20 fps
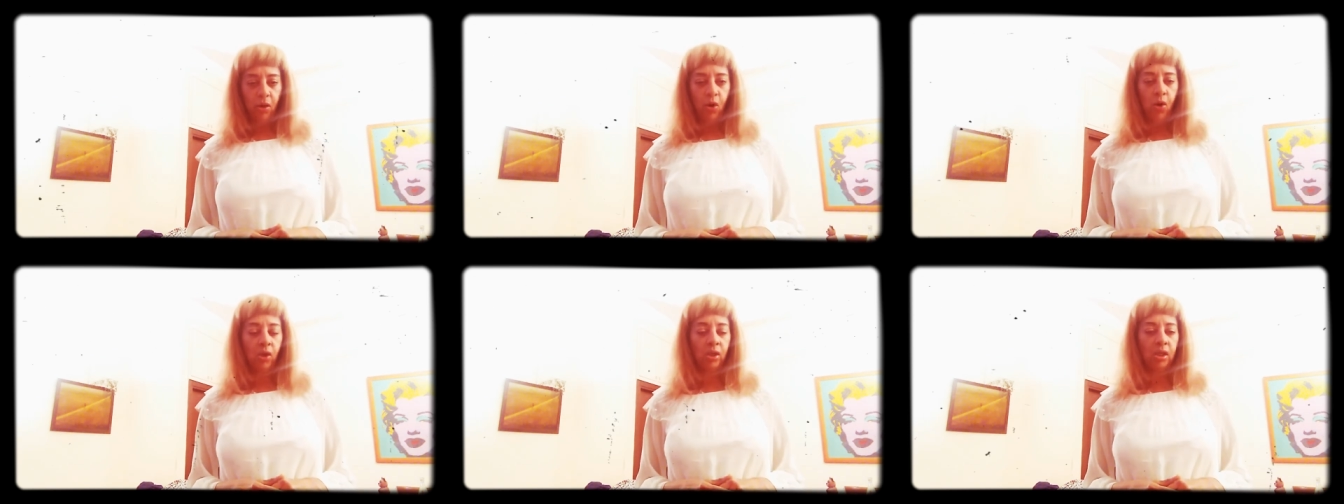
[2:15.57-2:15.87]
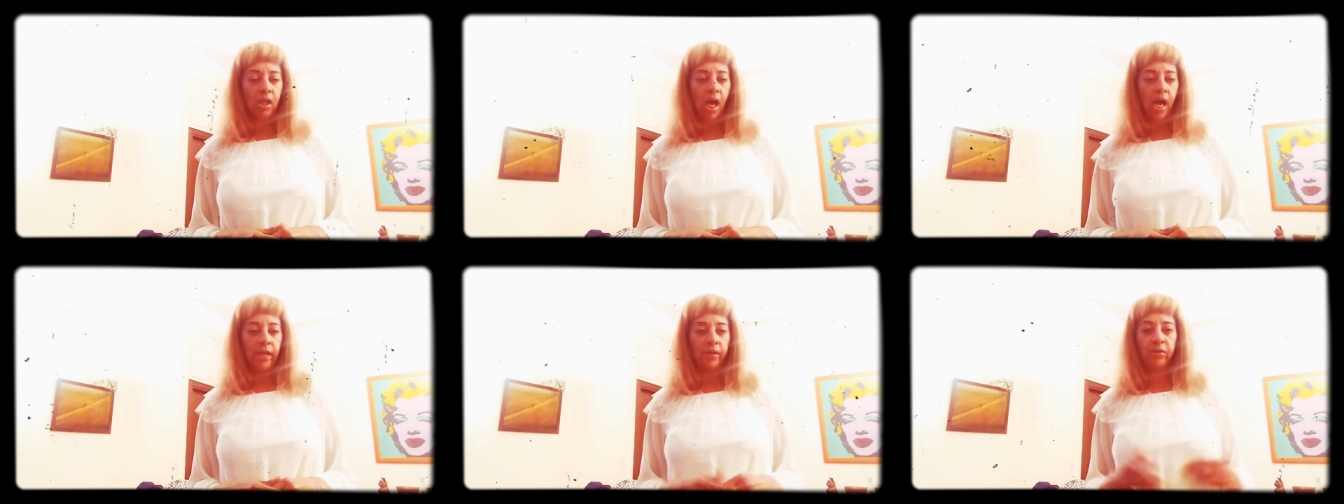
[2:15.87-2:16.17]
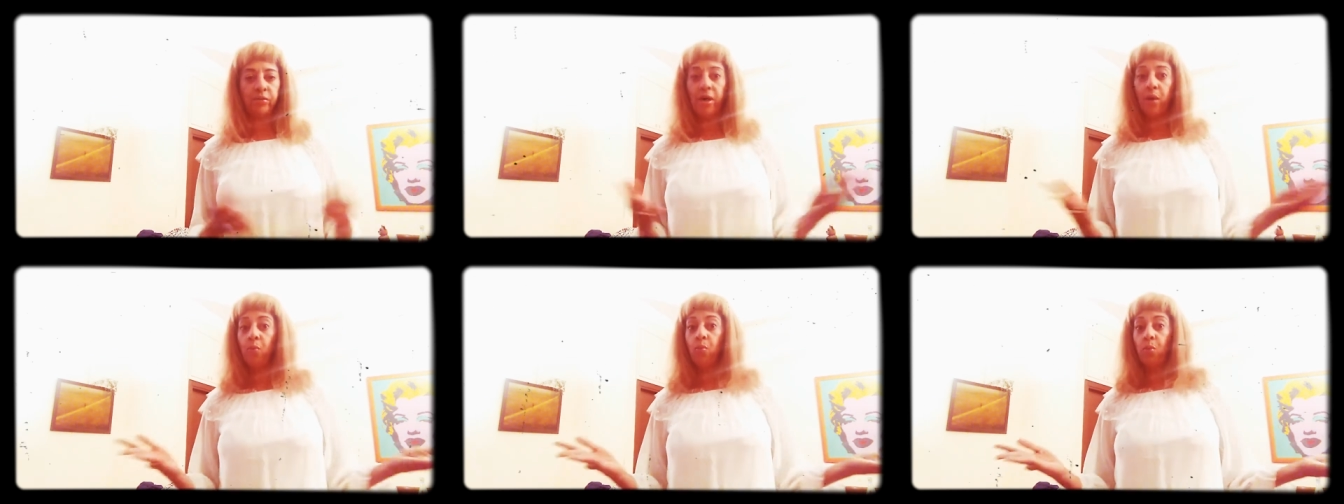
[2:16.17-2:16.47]
online or
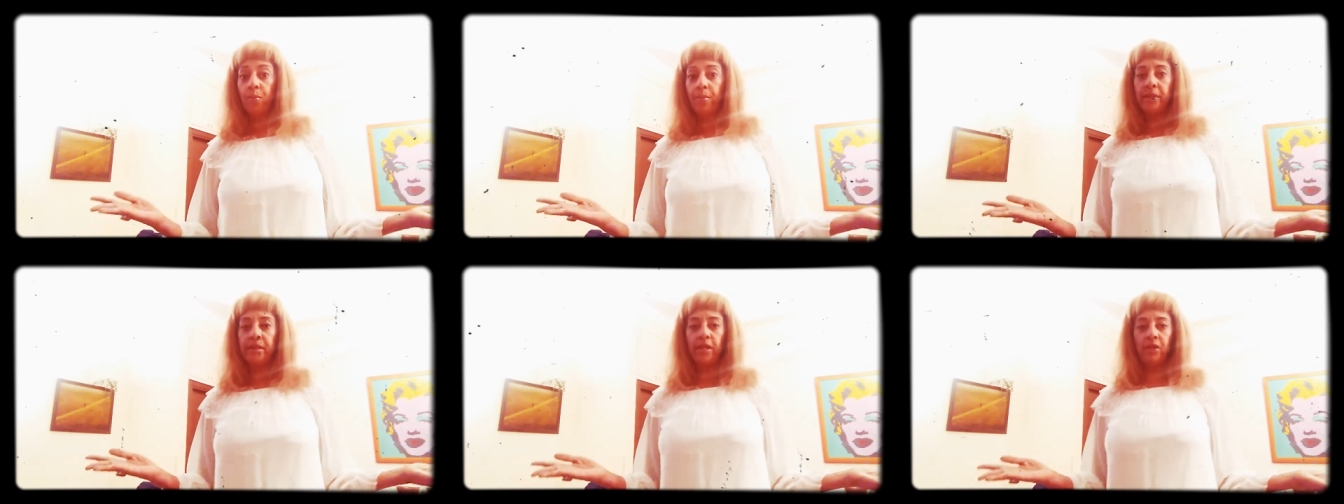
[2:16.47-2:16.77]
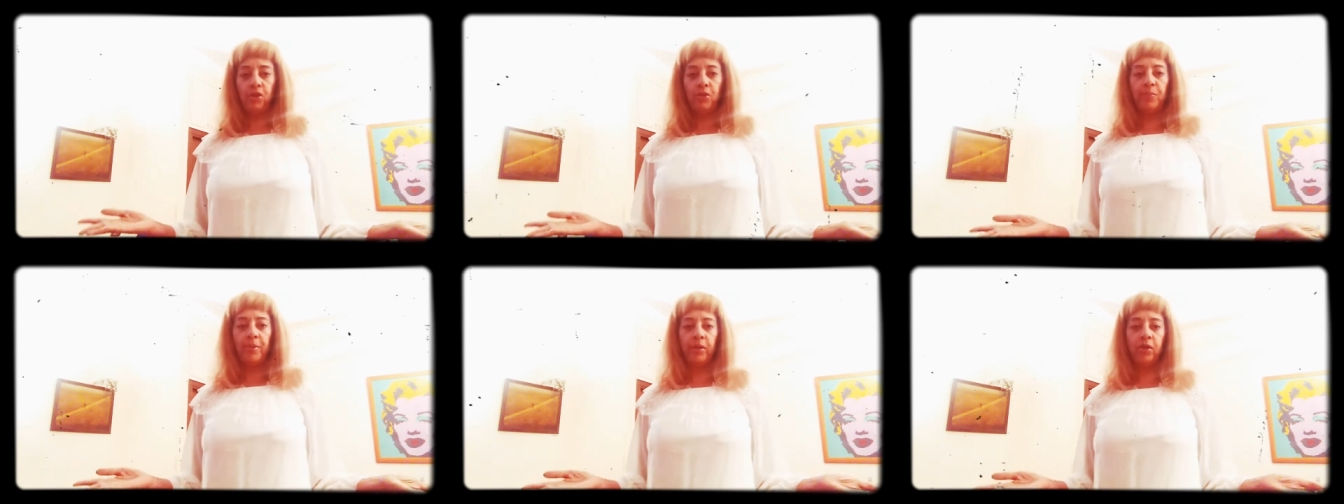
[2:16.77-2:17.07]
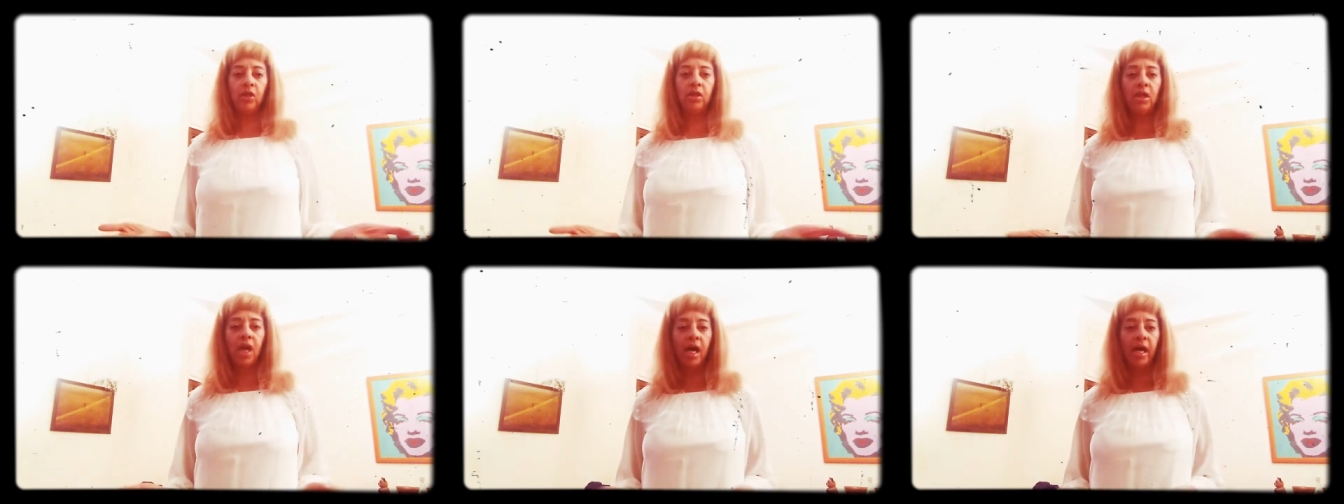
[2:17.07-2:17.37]
that woman that you met
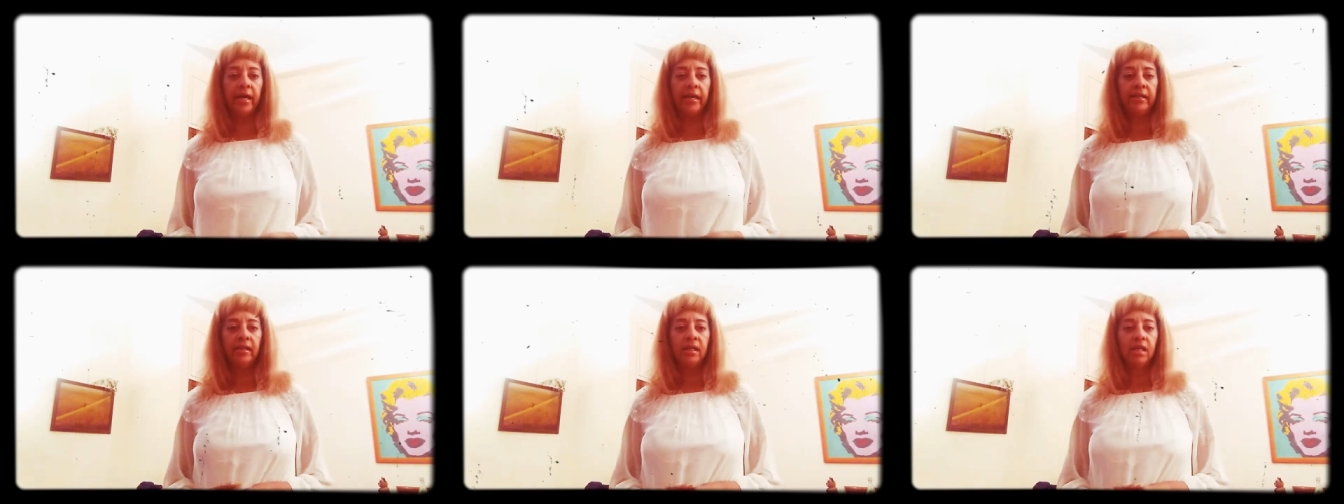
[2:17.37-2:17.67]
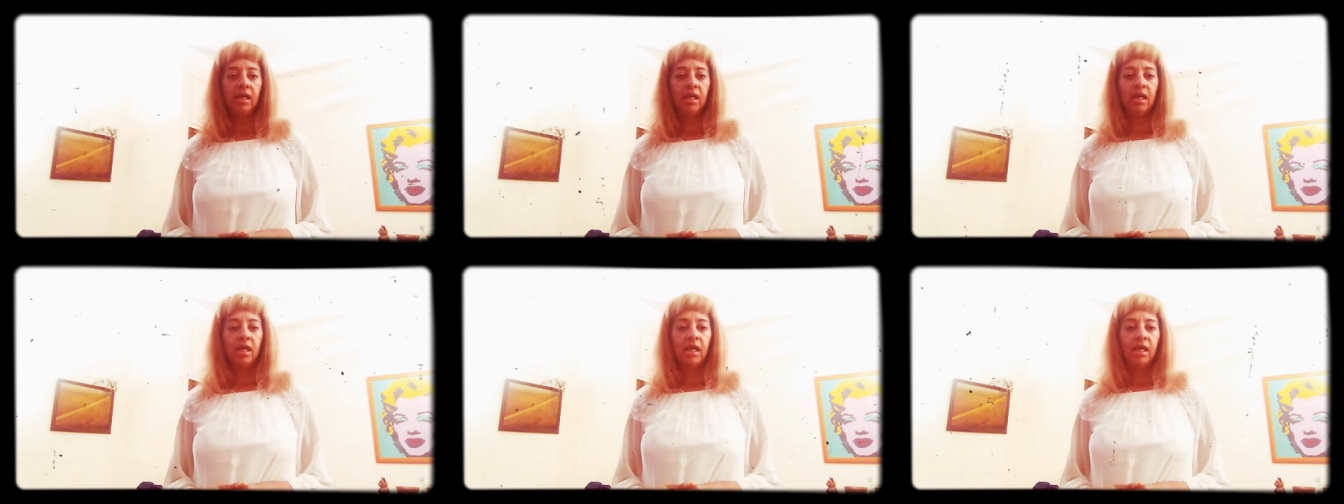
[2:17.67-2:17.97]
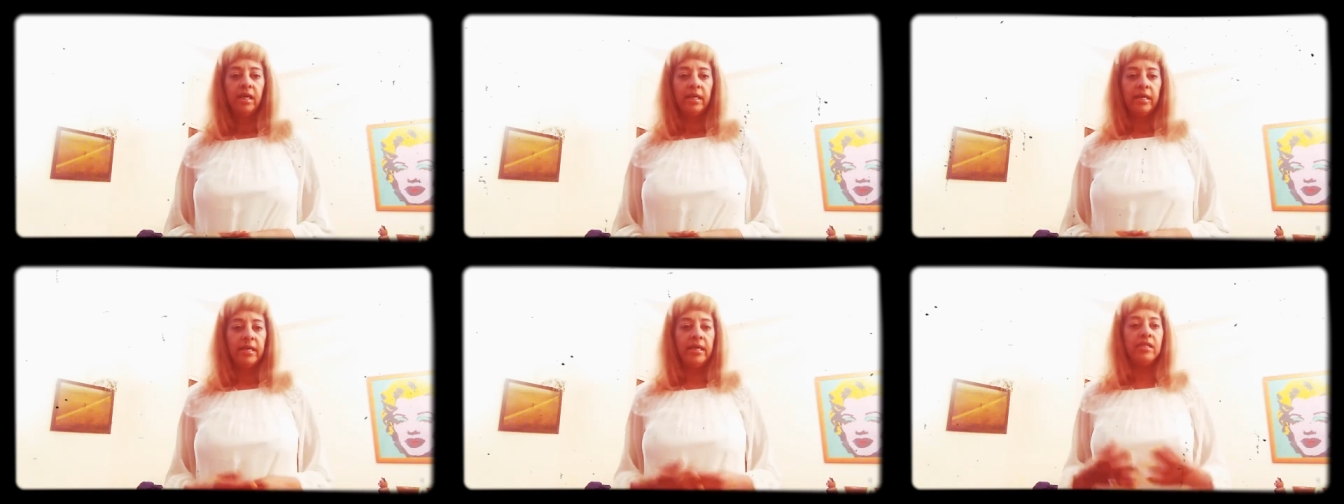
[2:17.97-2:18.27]
online
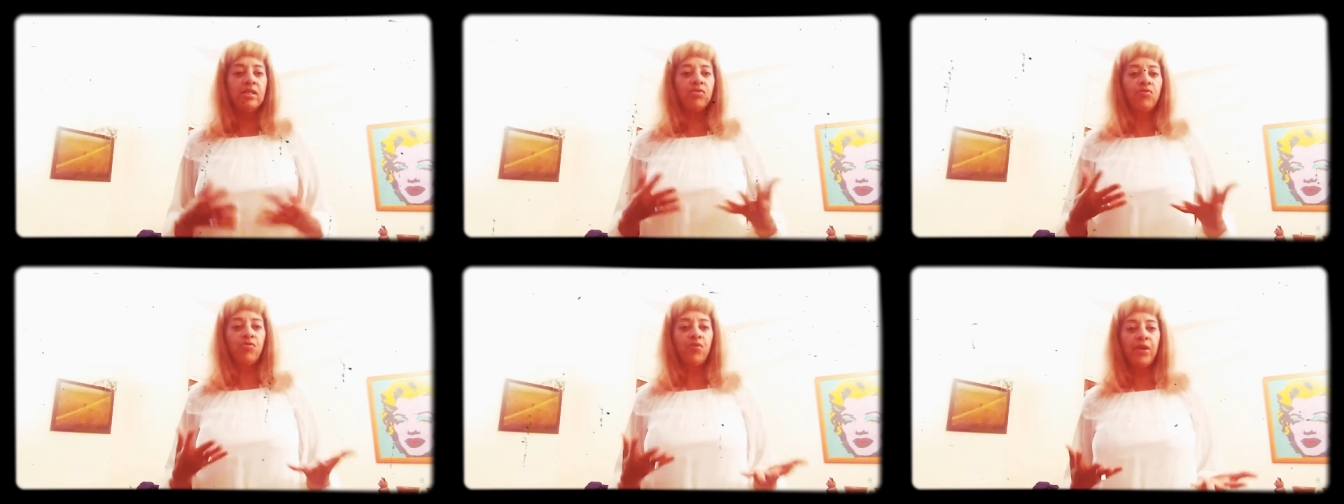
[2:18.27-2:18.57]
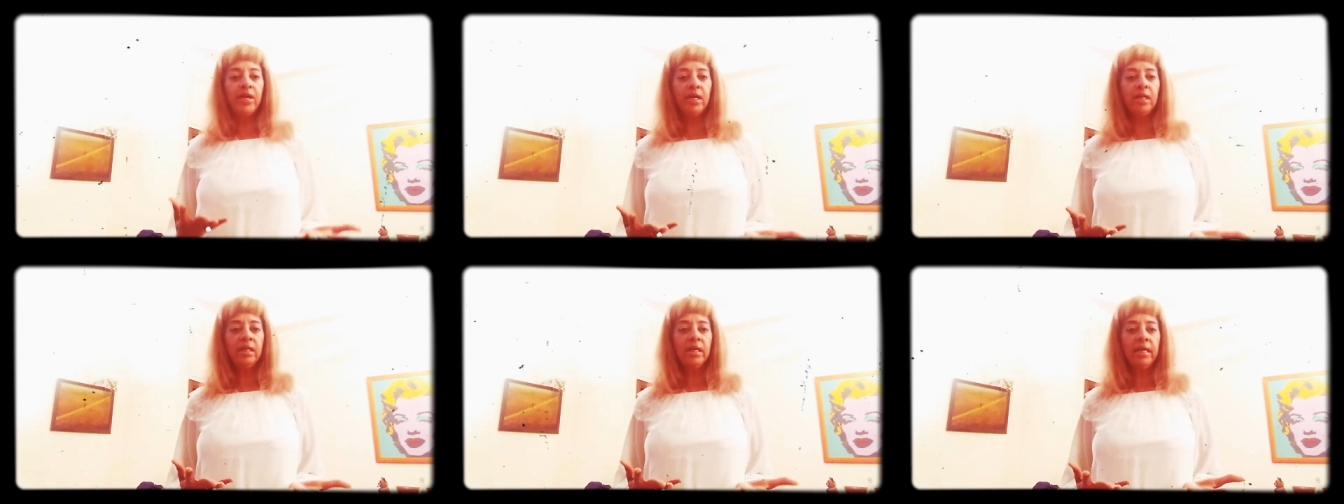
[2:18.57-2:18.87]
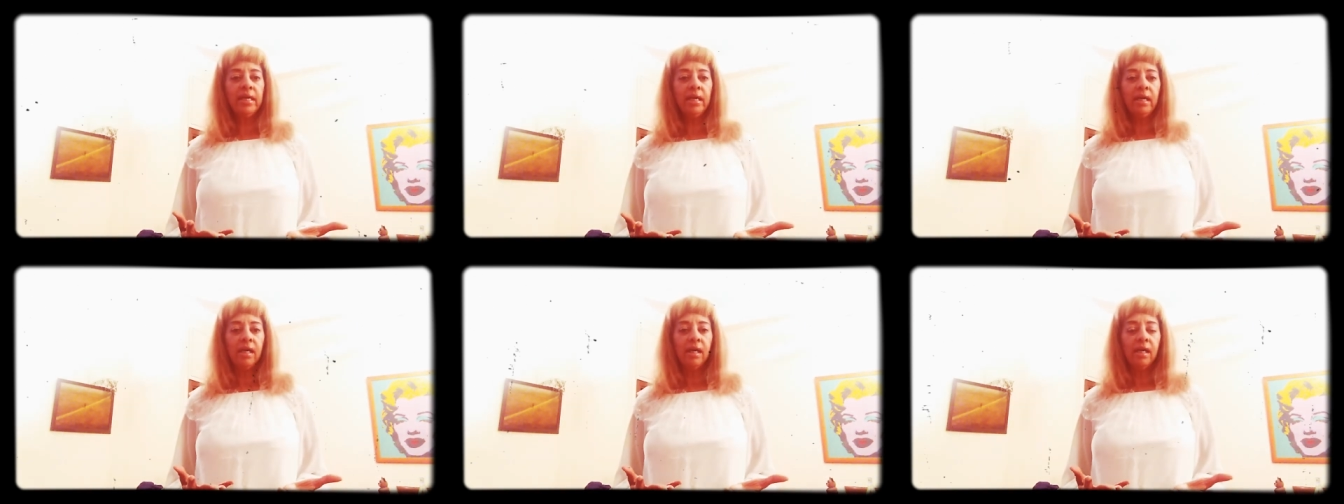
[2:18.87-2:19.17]
is
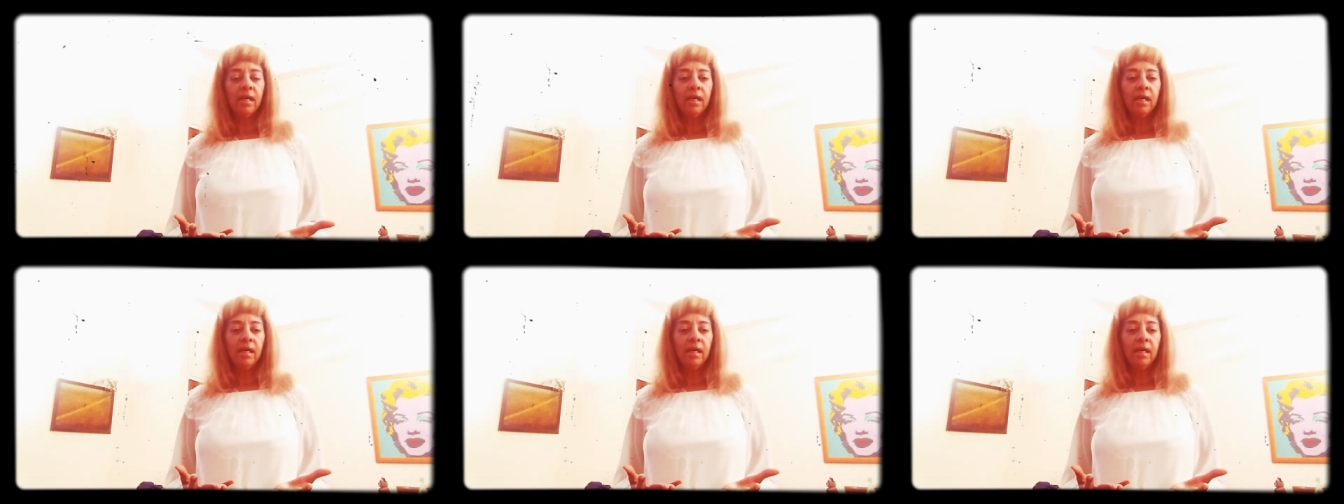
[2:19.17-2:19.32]
really